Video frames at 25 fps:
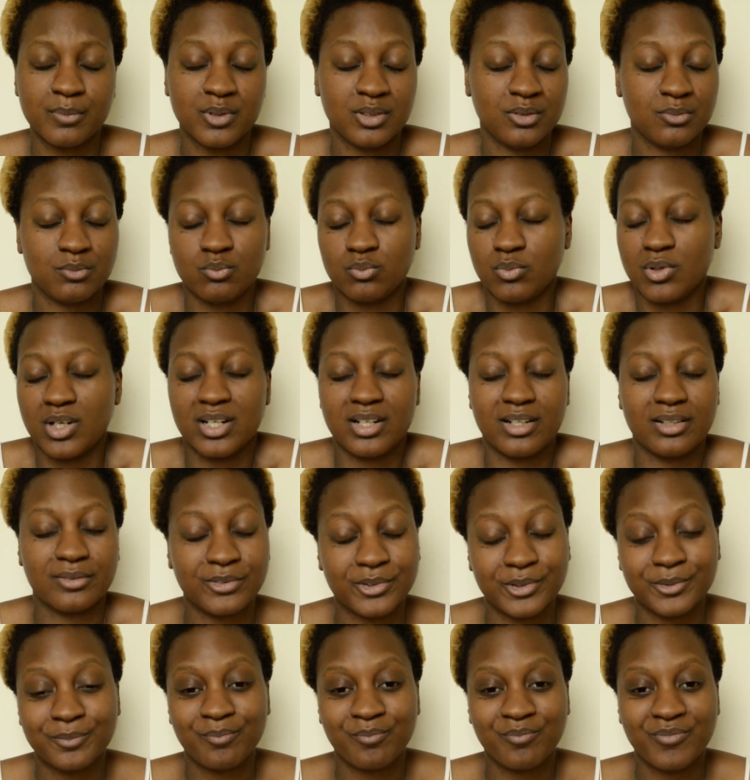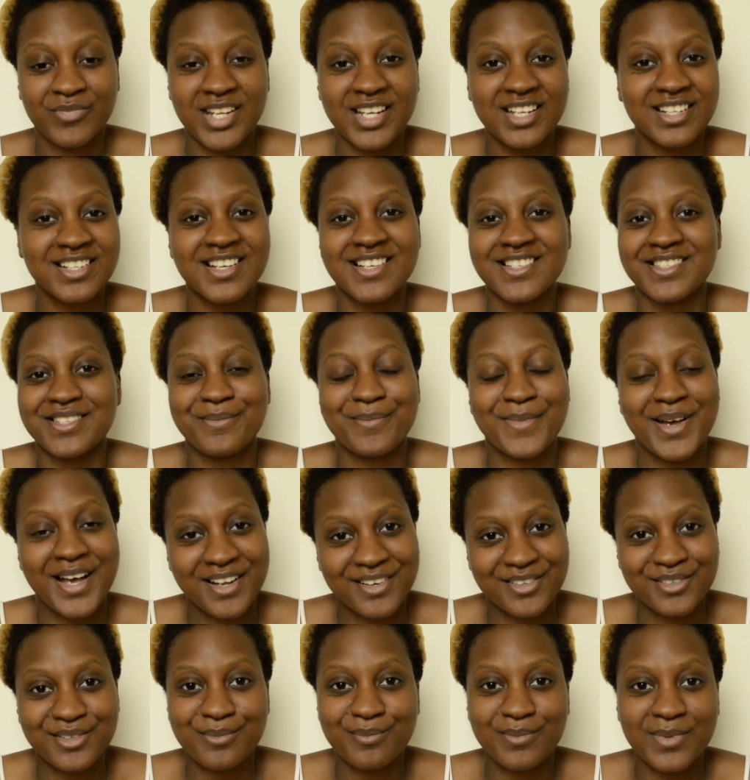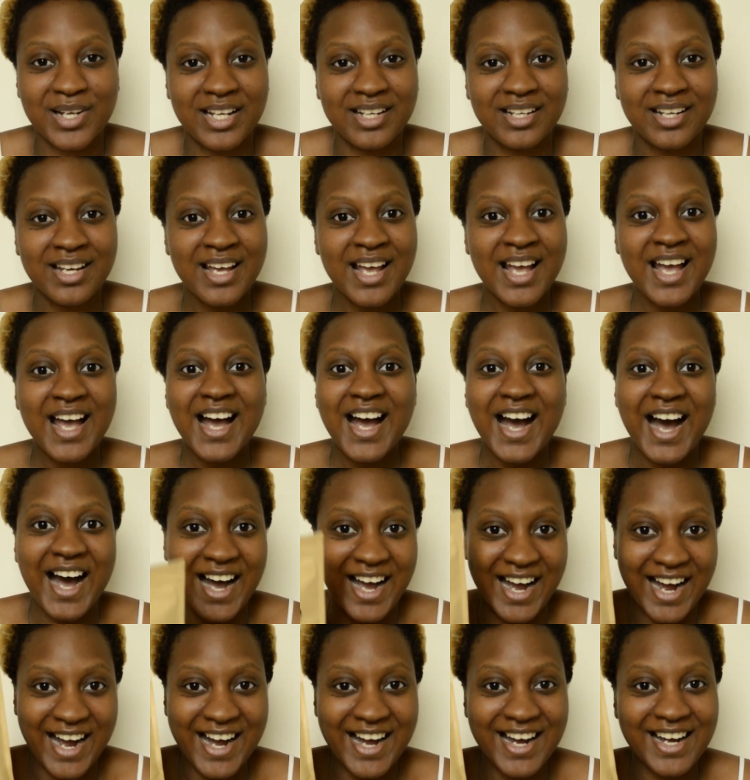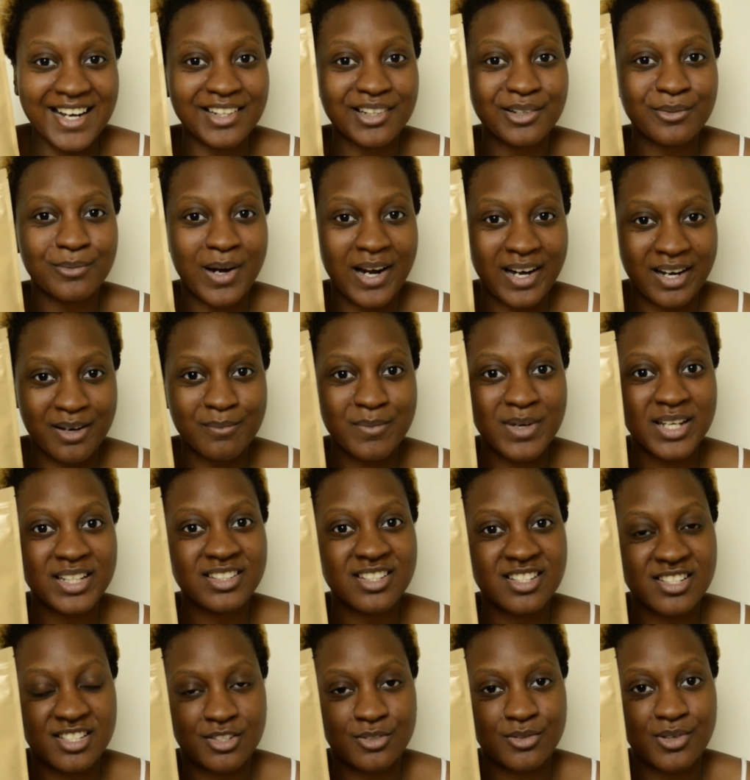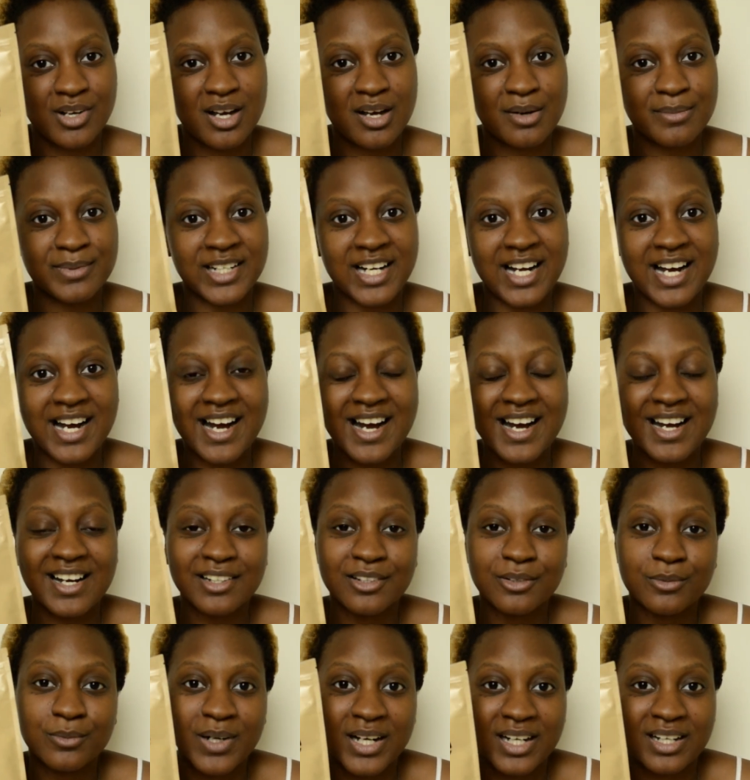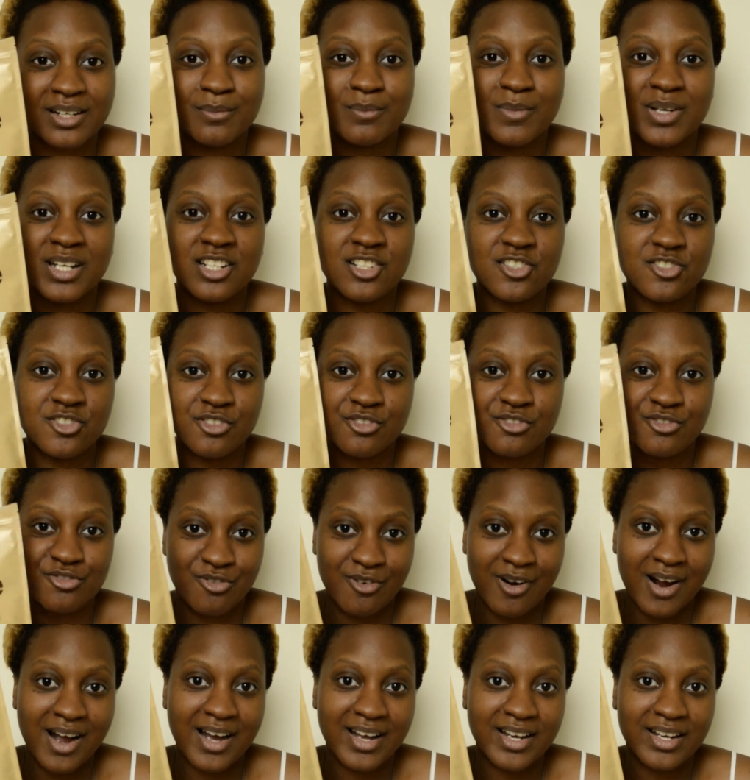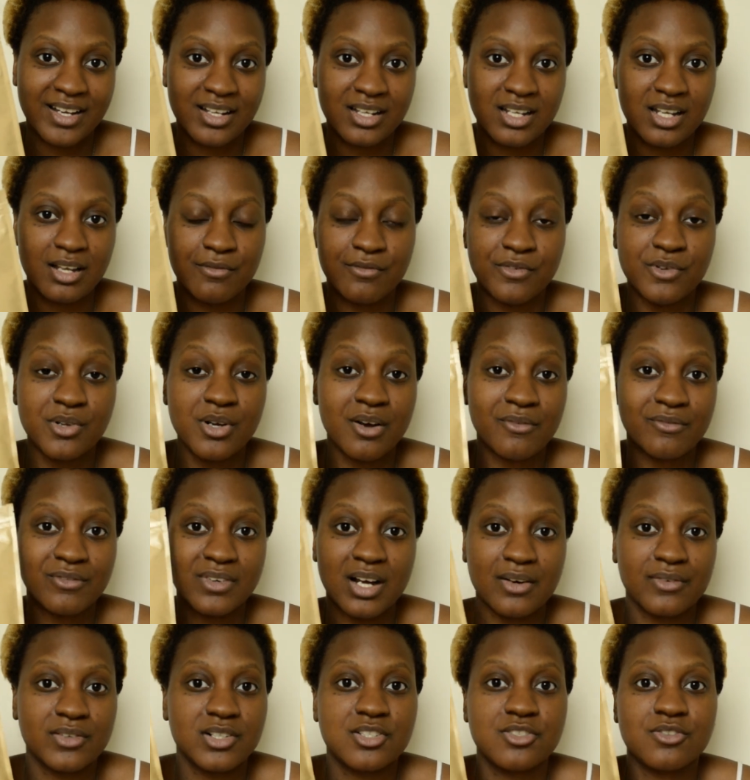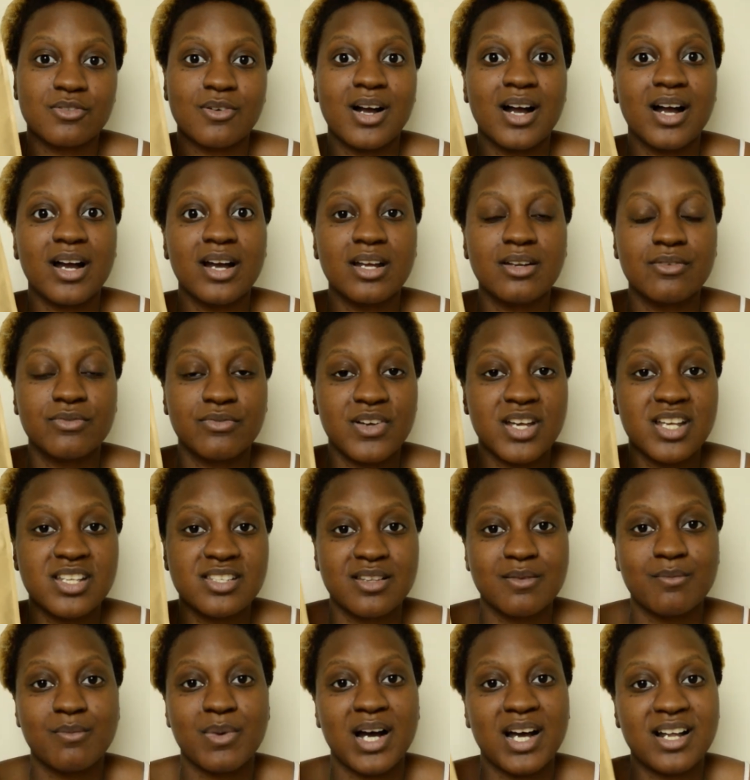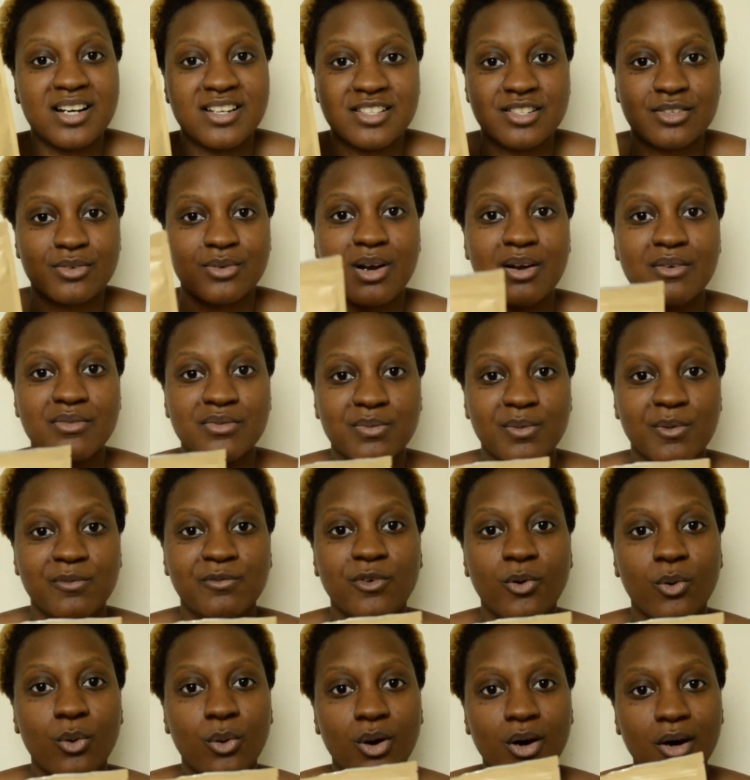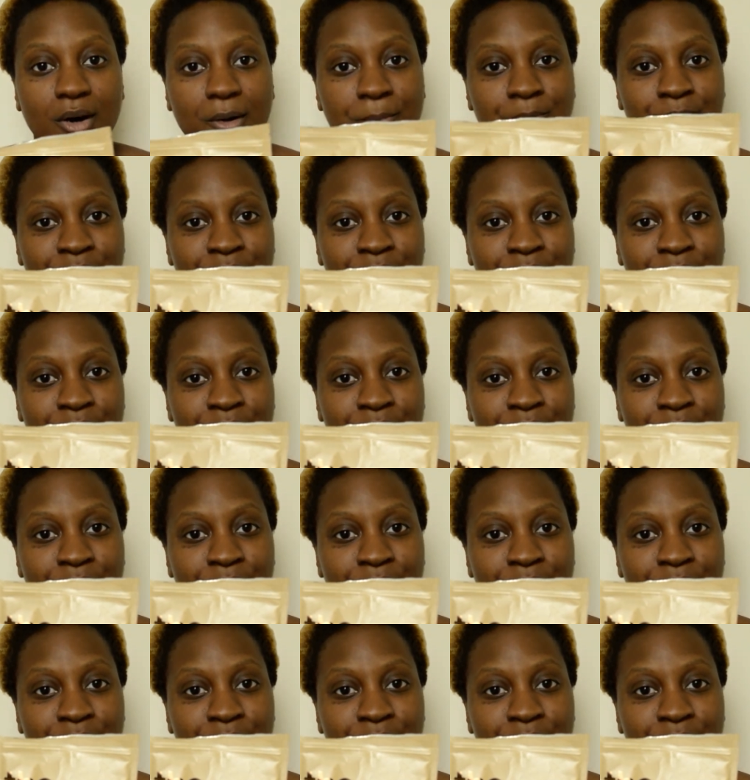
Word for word: but whatever. It doesn't matter to me. I highly recommend this scrub and I highly recommend that you try it. If you have never tried face and body scrubs before,